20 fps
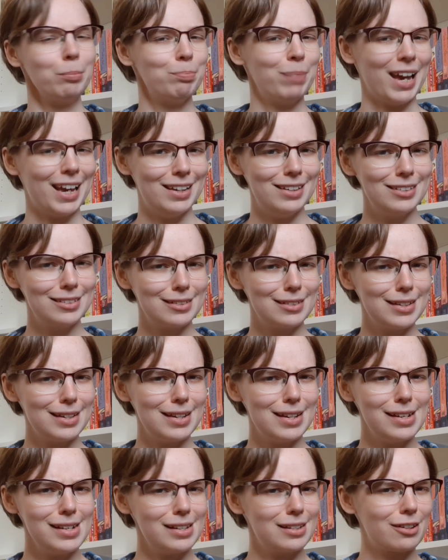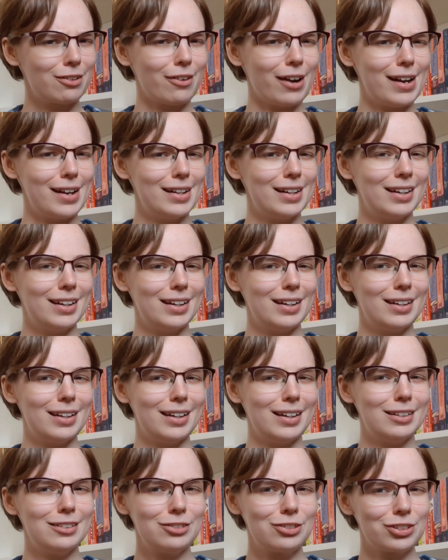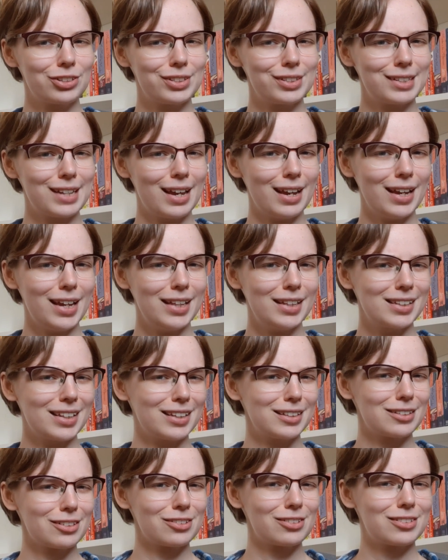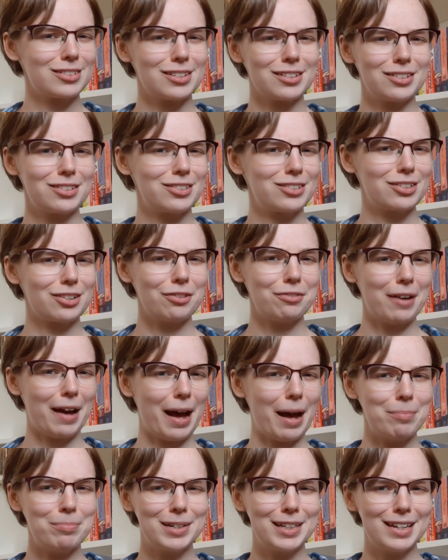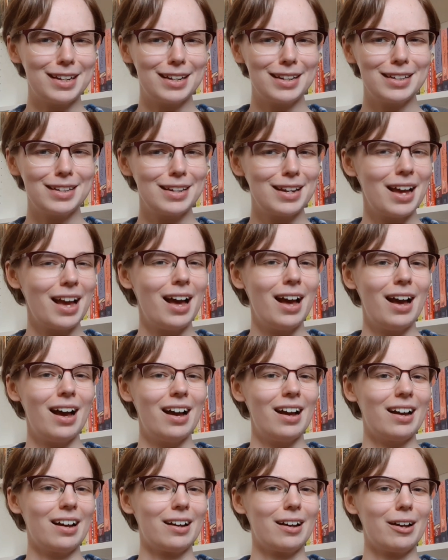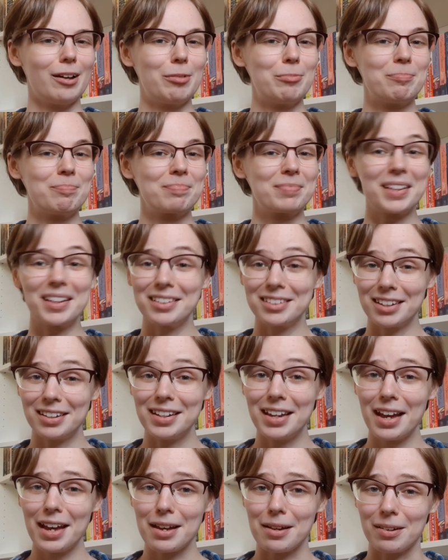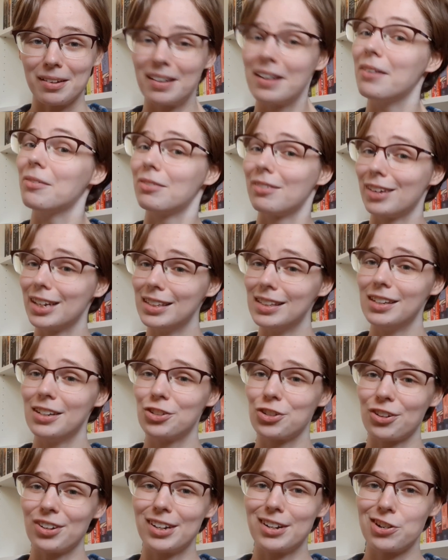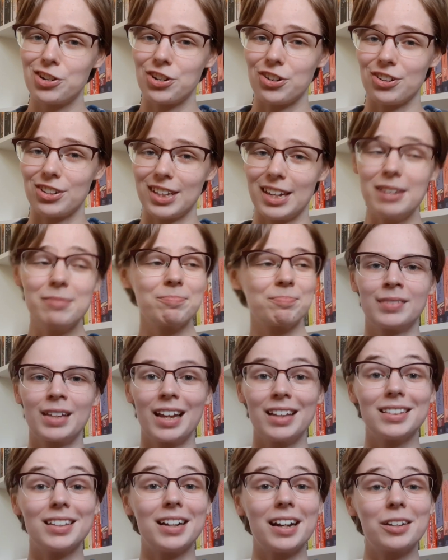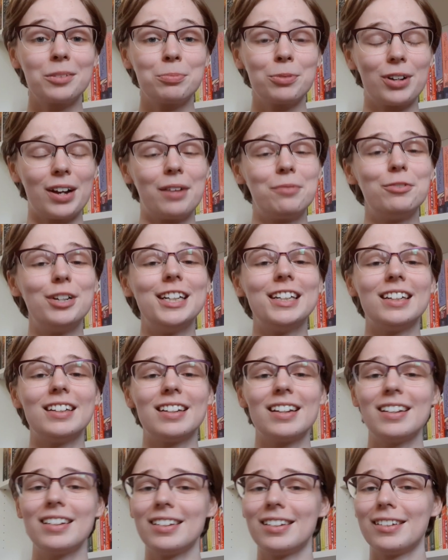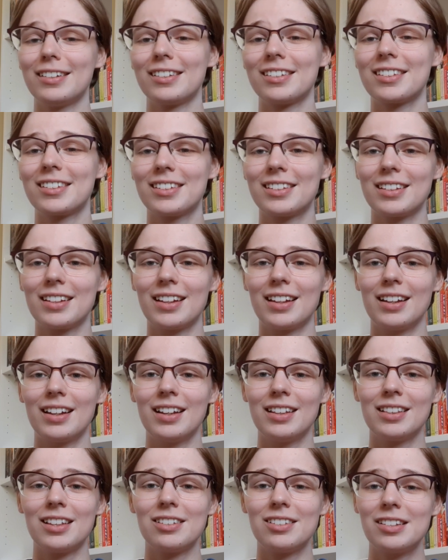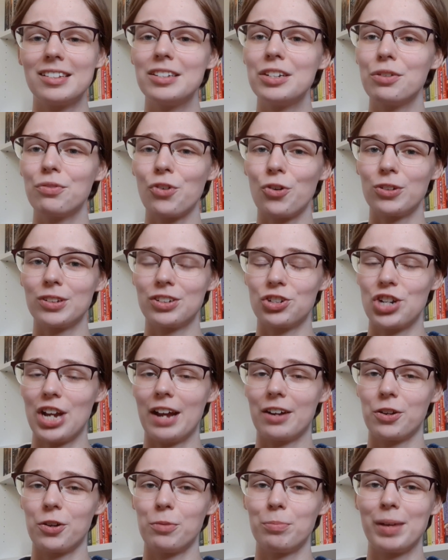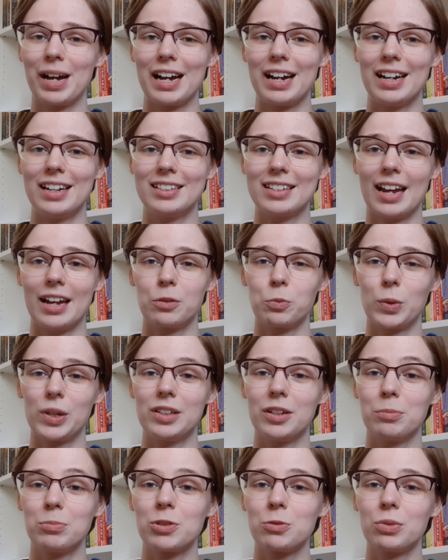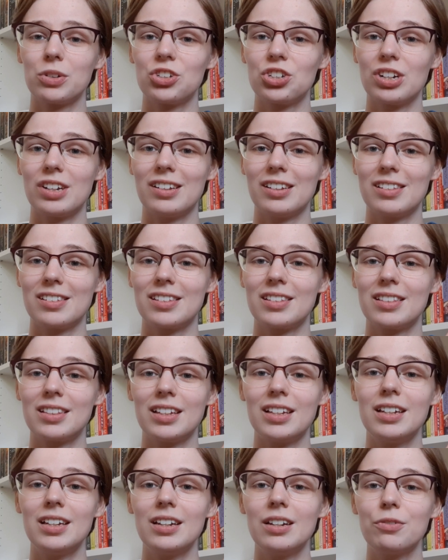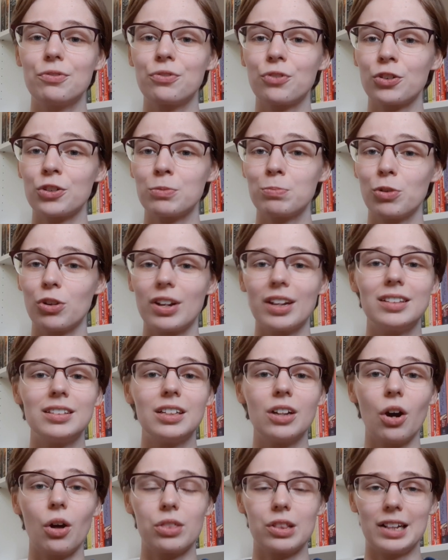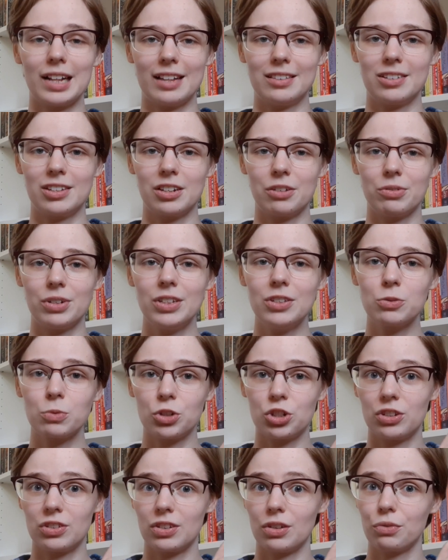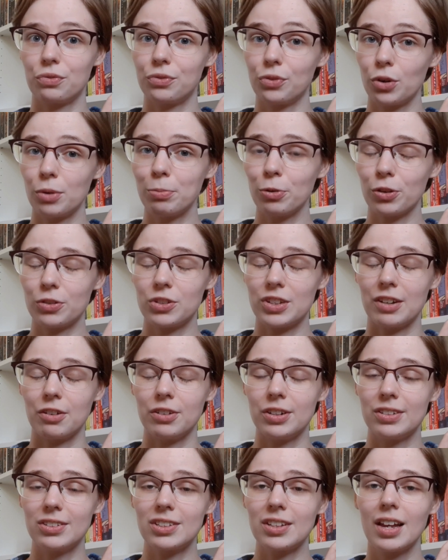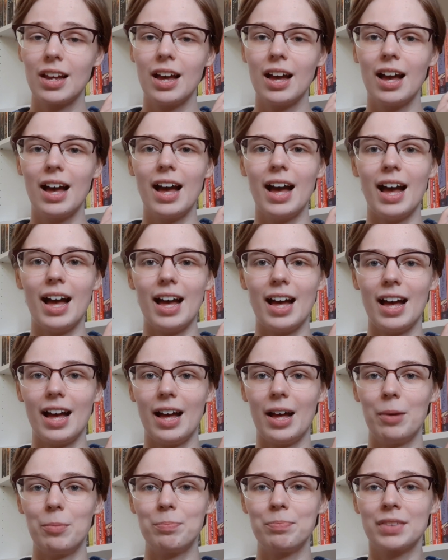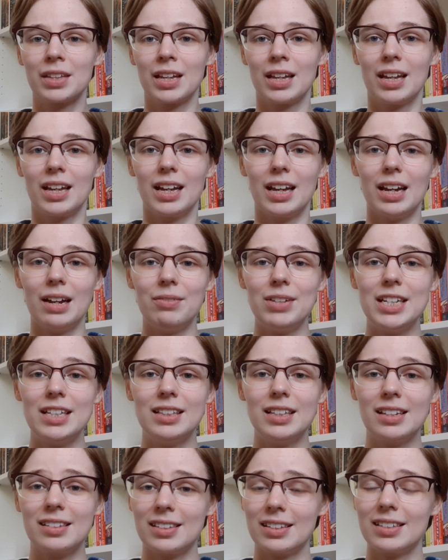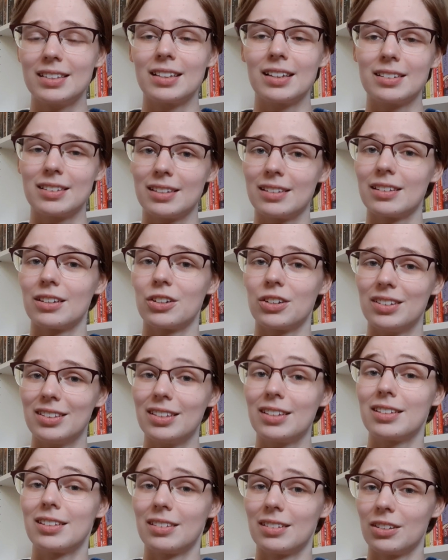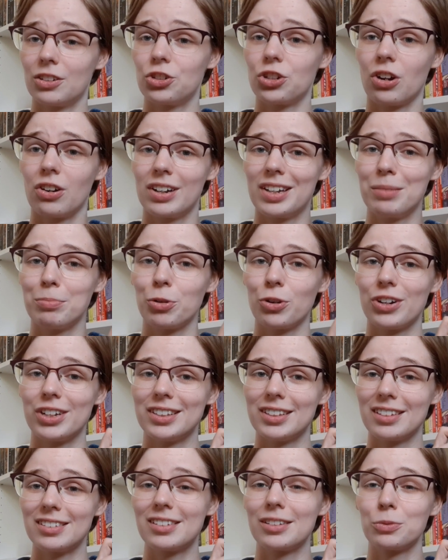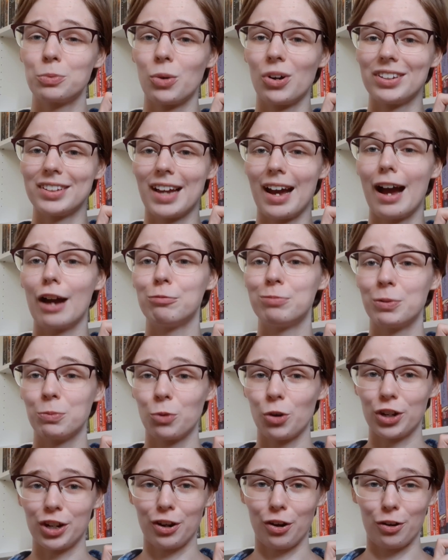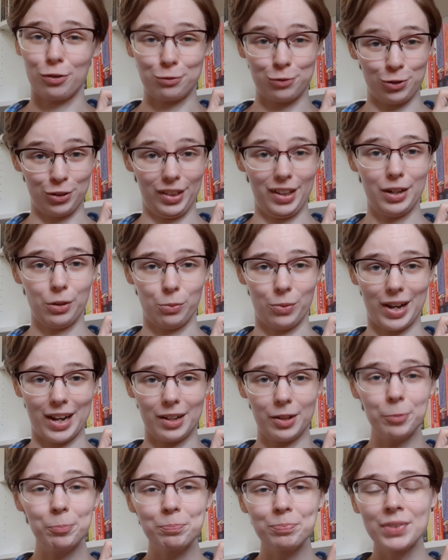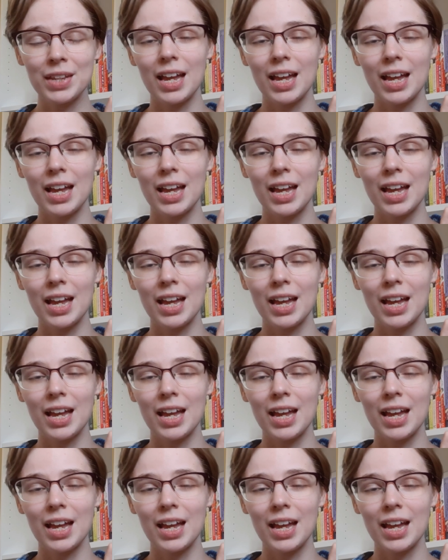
pacey, quite interesting. Like this stuff happening. So yeah, really enjoying Shirley. The next book I'm reading is The City of Golden Shadow by Tad Williams, which is the first book in the Otherland series, which is a 4-book series. I mean, this is a chunky boy. This is one that I've been working on for a little while.